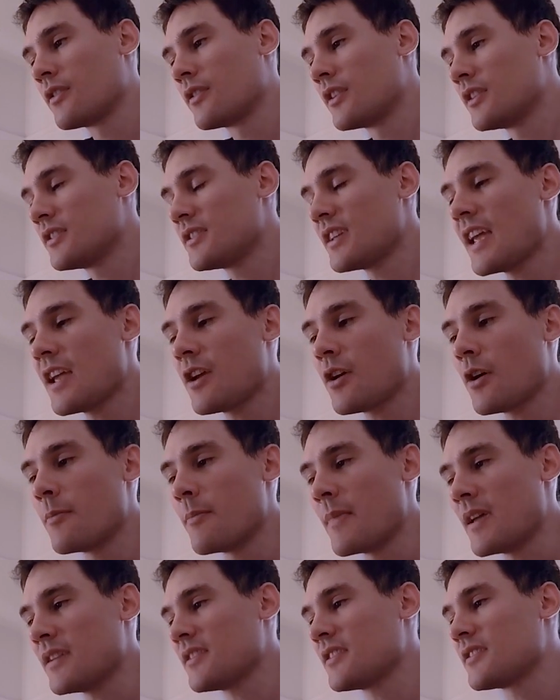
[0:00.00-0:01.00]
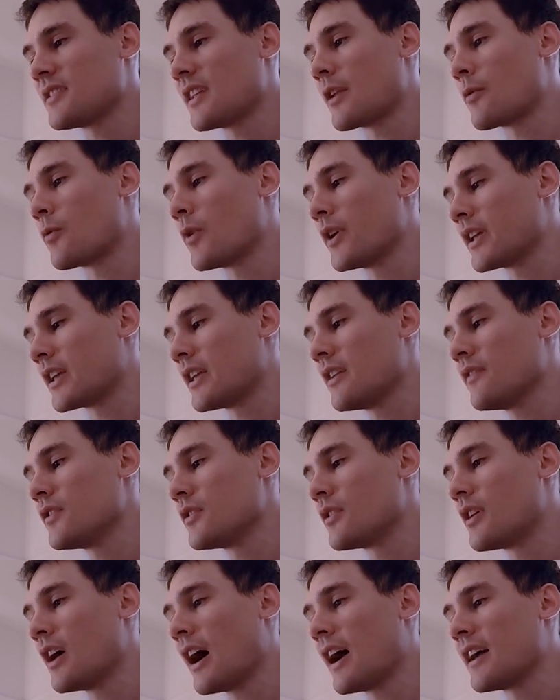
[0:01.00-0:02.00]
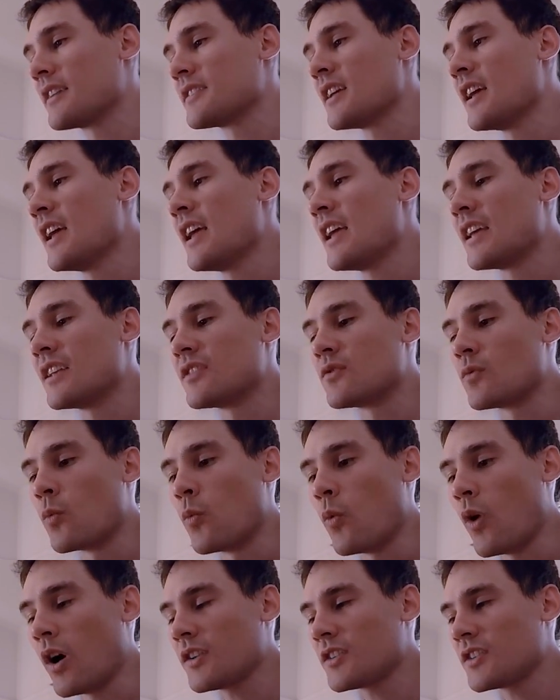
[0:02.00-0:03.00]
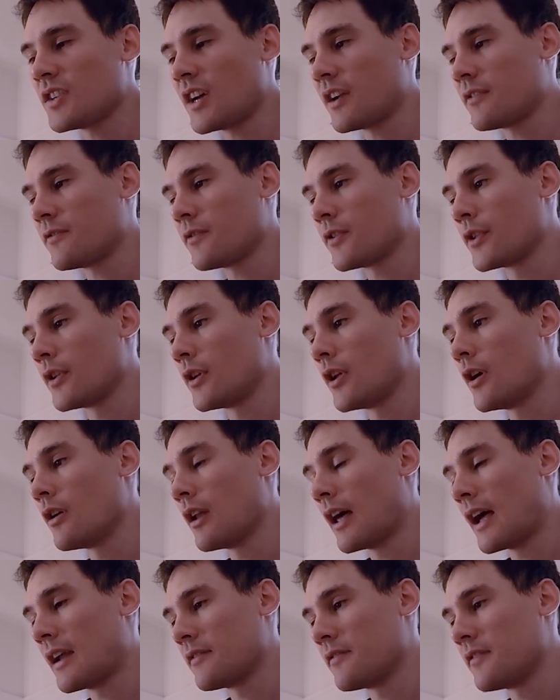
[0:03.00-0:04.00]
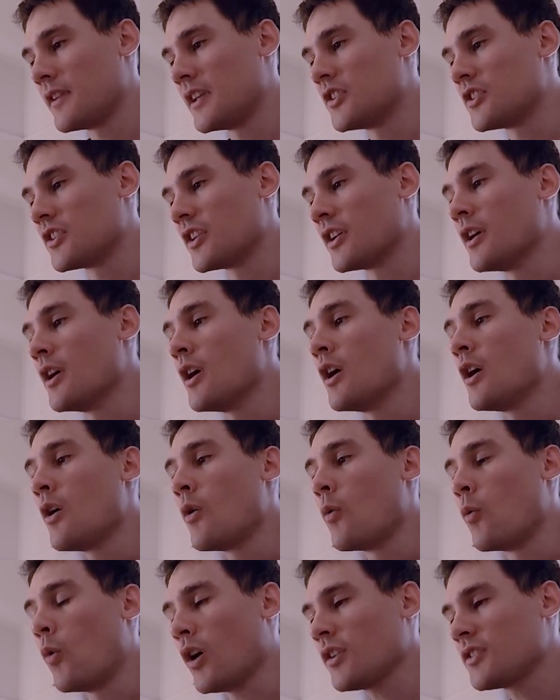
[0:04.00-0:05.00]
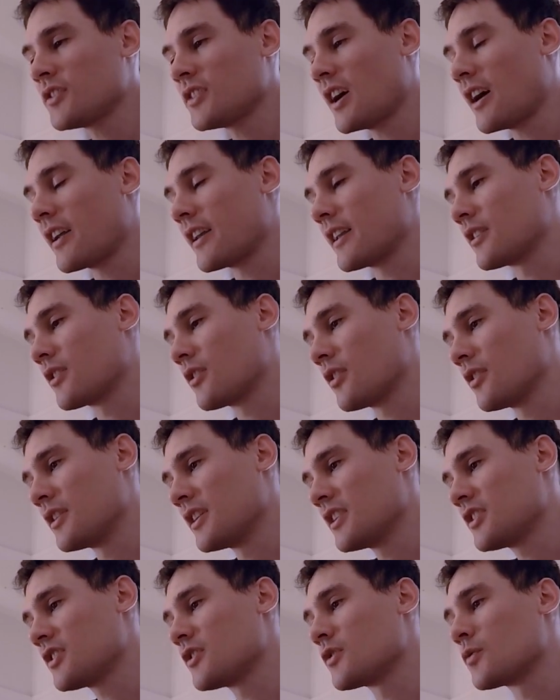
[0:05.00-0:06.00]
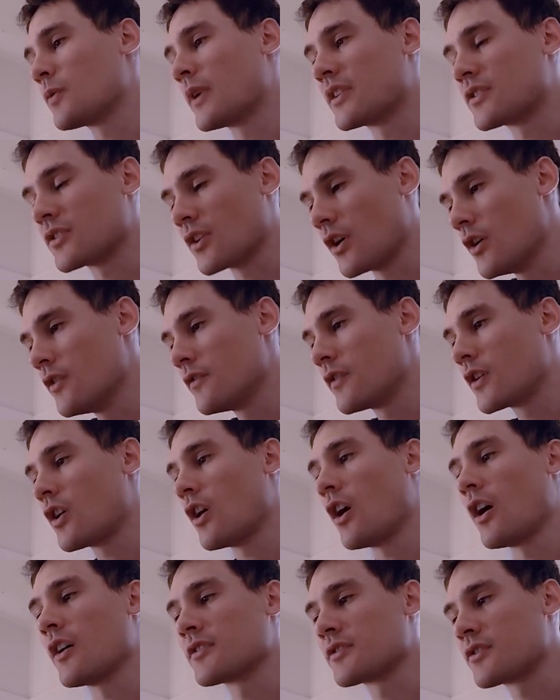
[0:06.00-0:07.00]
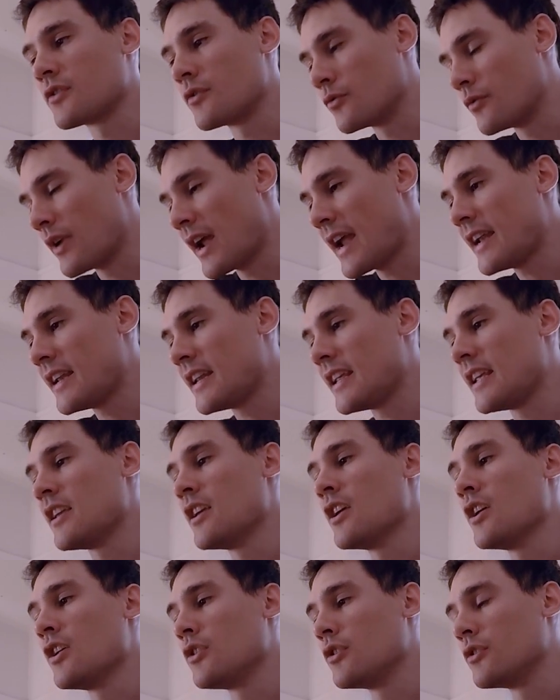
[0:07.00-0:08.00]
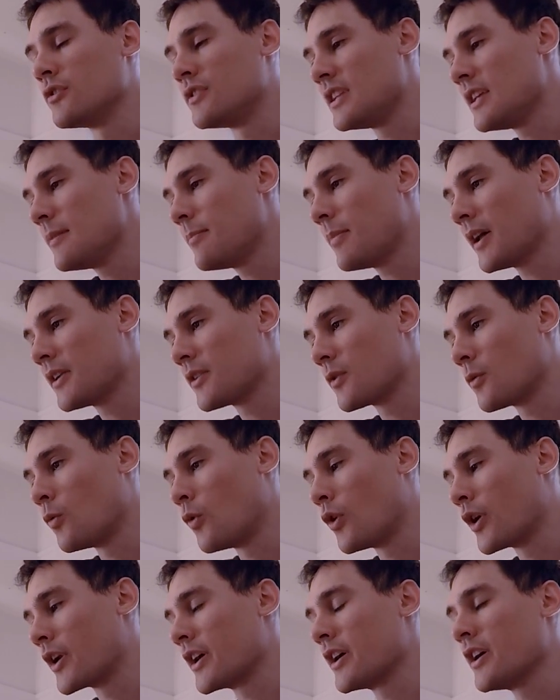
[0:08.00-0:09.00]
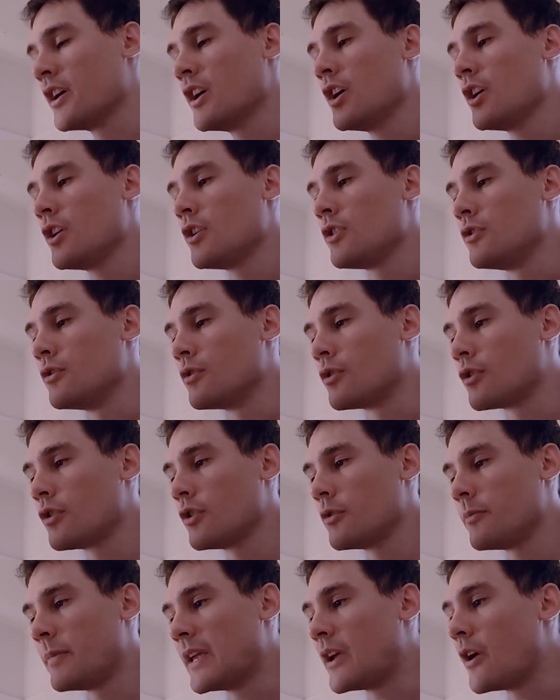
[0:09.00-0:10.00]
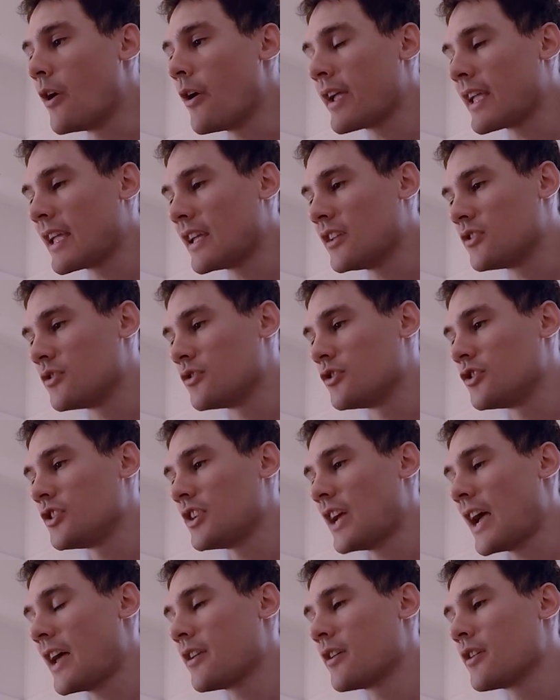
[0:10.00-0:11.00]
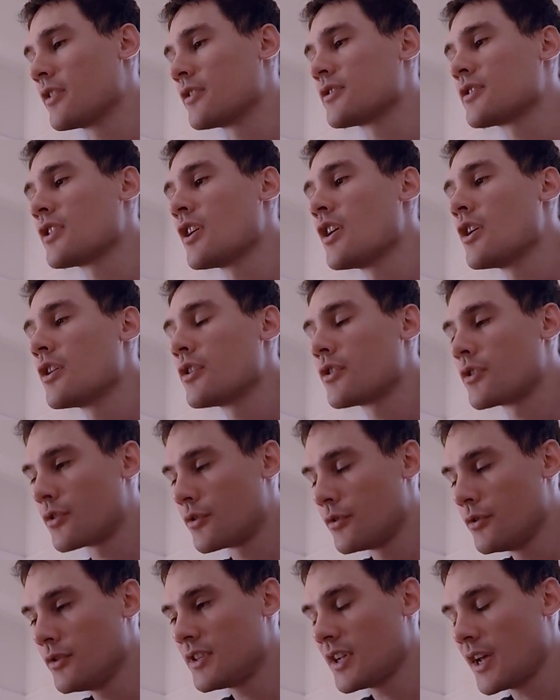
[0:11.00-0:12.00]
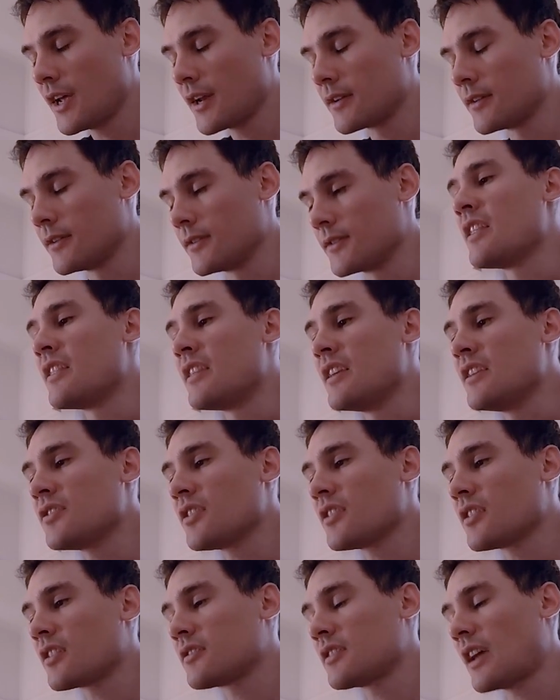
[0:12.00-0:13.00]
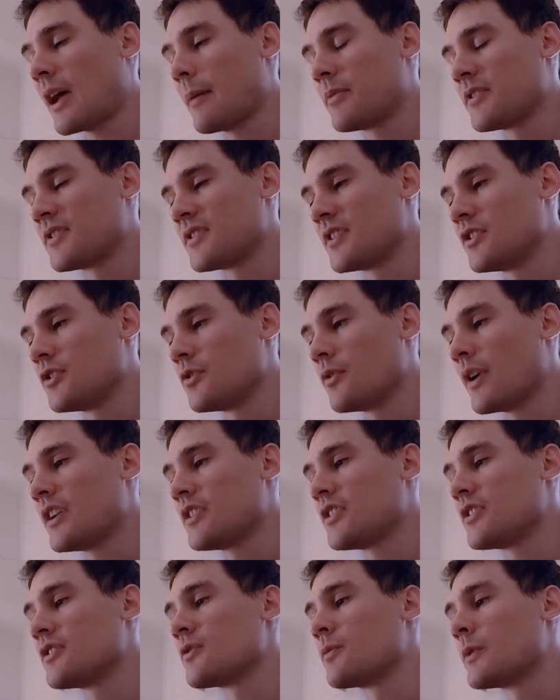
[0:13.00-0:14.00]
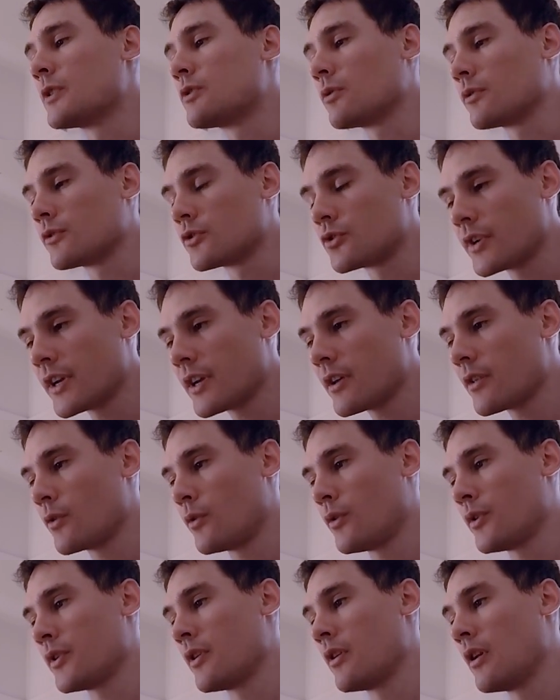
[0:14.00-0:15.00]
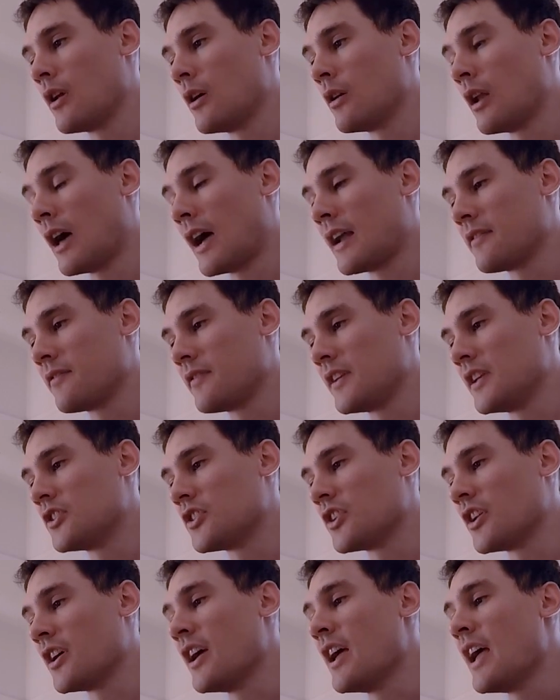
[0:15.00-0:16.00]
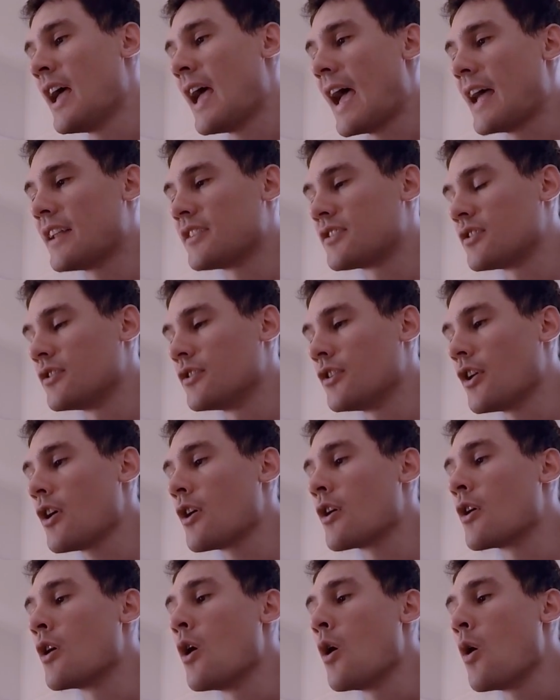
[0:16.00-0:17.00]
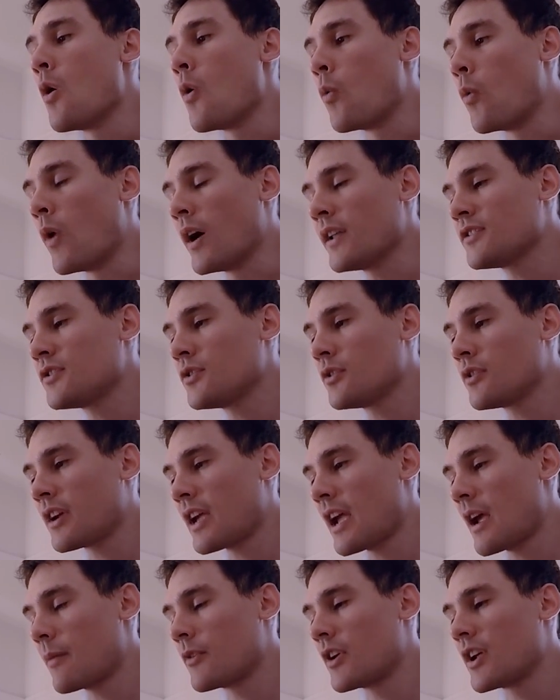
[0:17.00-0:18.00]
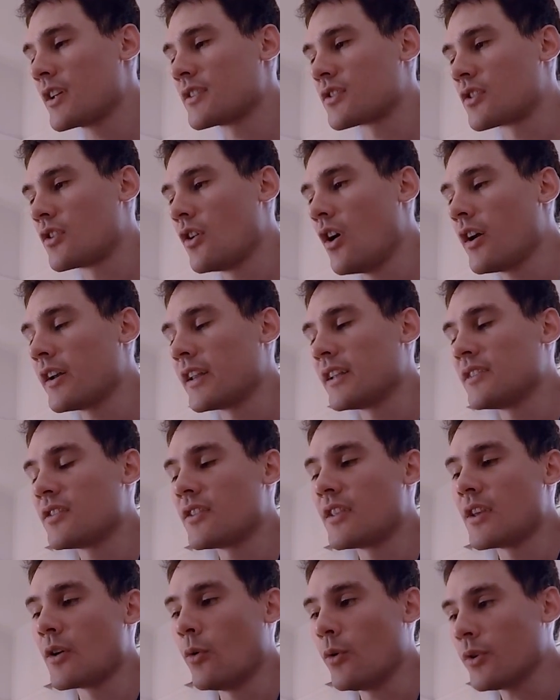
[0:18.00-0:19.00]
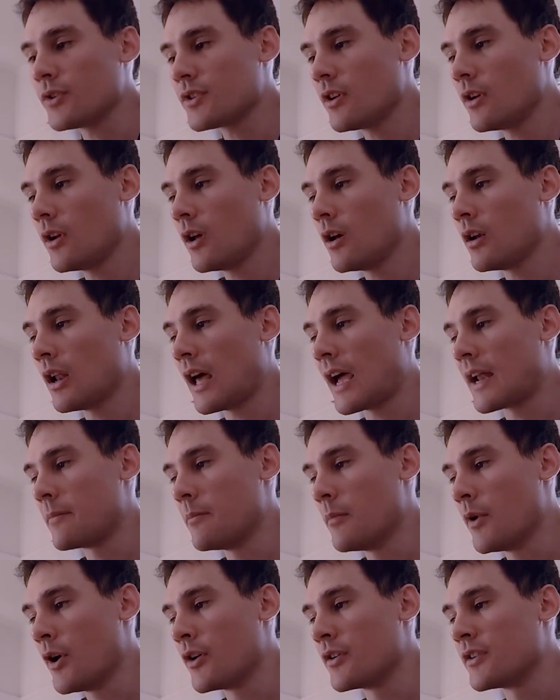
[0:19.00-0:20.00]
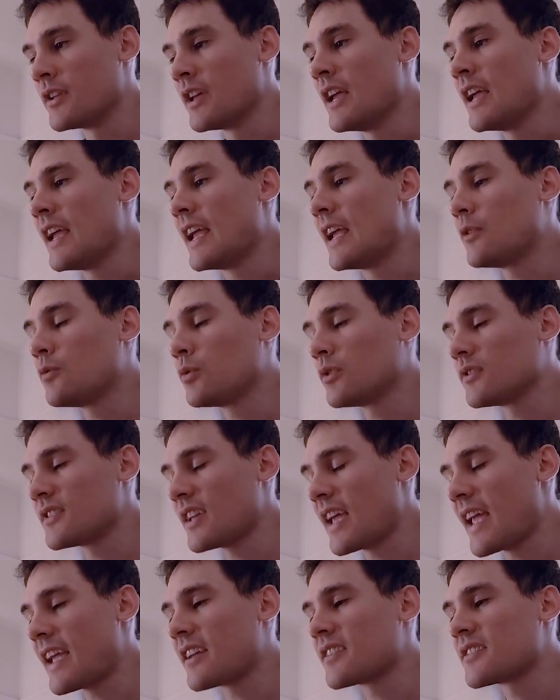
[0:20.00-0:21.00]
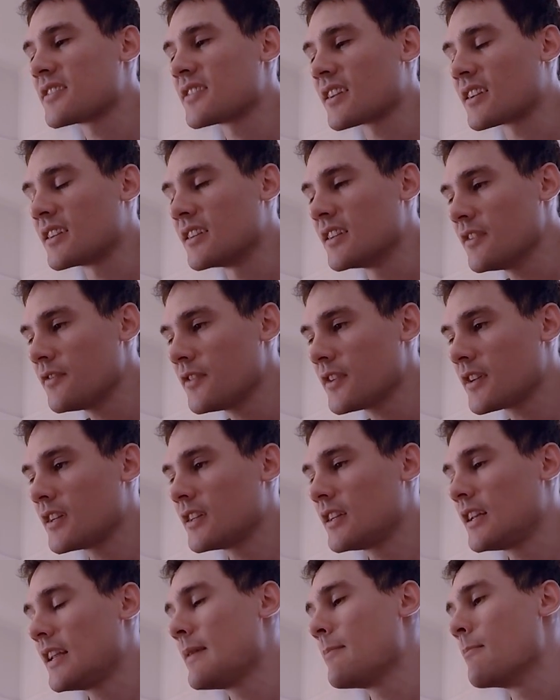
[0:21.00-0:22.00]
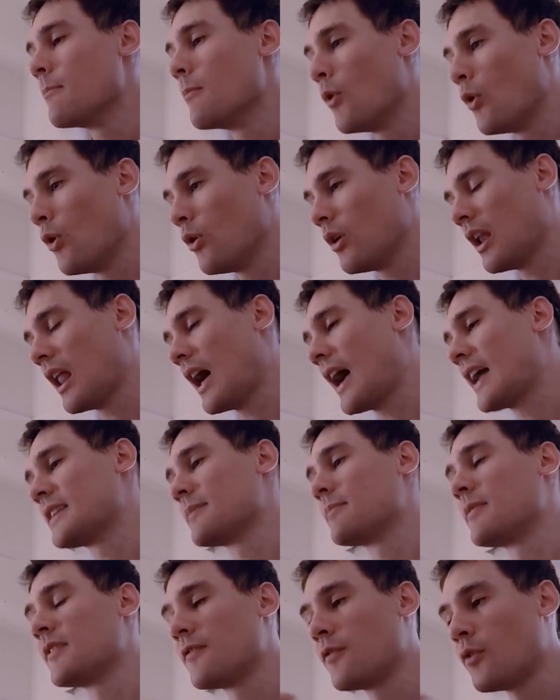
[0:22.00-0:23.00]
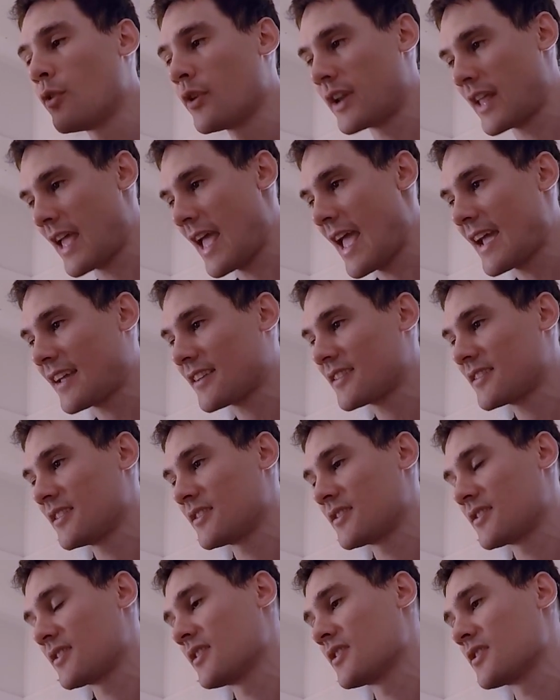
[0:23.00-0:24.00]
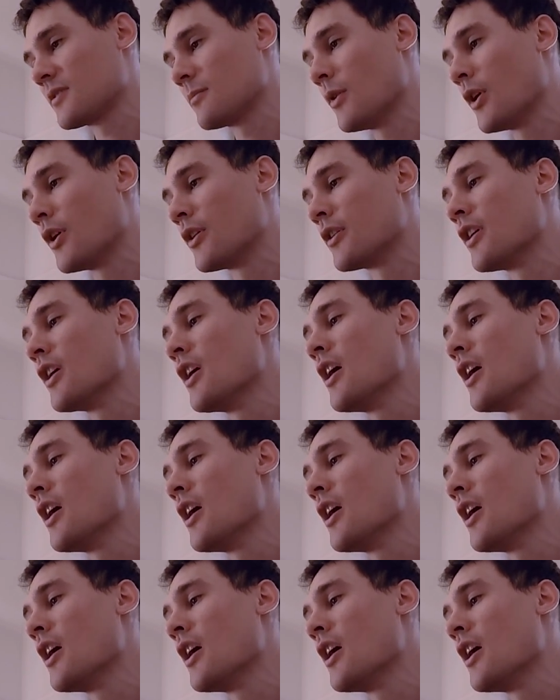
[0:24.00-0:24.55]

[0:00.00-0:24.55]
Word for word: The take home message that I want to give you guys is watch out for the low light feature. Watch out in conditions where it's overcast, rainy, you're deep underwater, you could be going into shadows, through tunnels. These are the type of situations which will trigger the auto low light feature. And to know, once your camera has gone into the auto low light mode, it will take significantly more light before it exits this mode.